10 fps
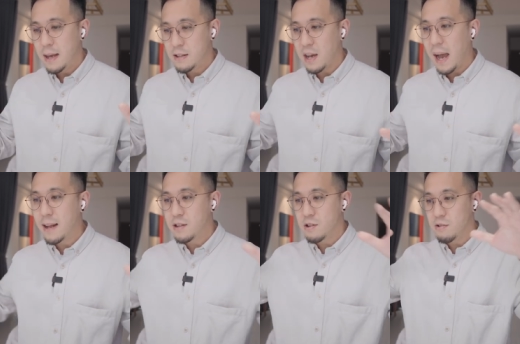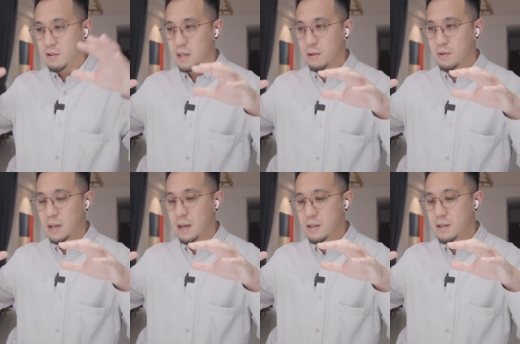to add to your skill
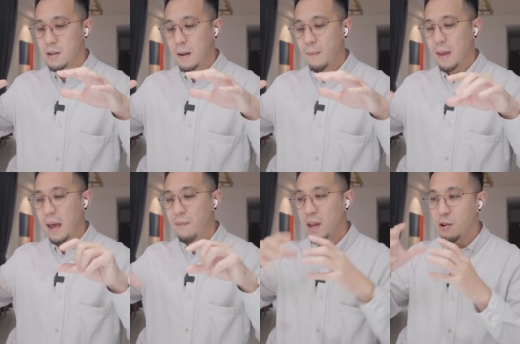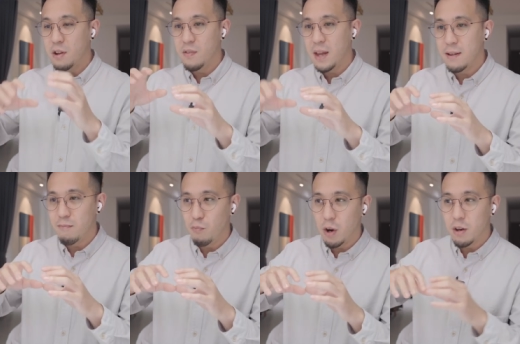sets. And then you can
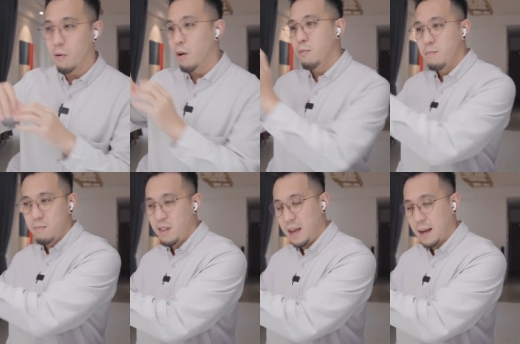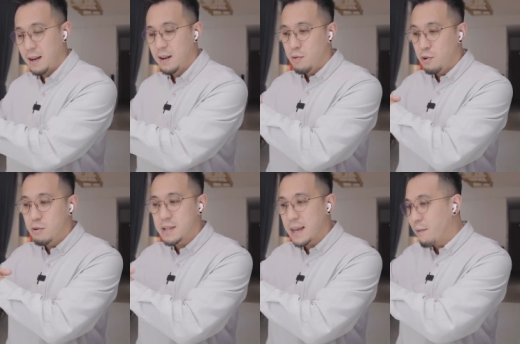then run your own thing
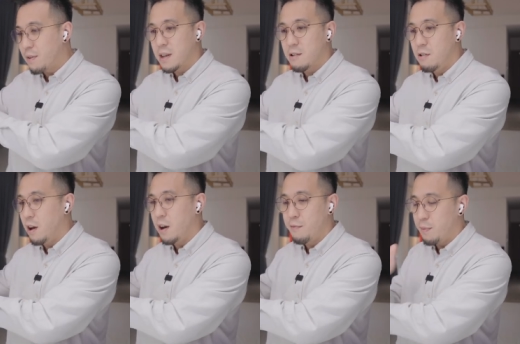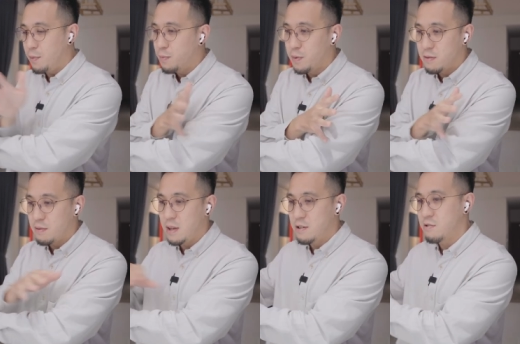using everything you learn from your
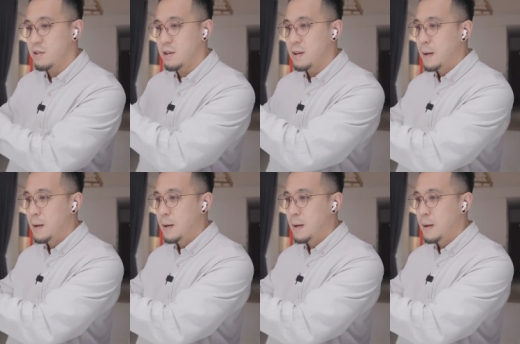previous history.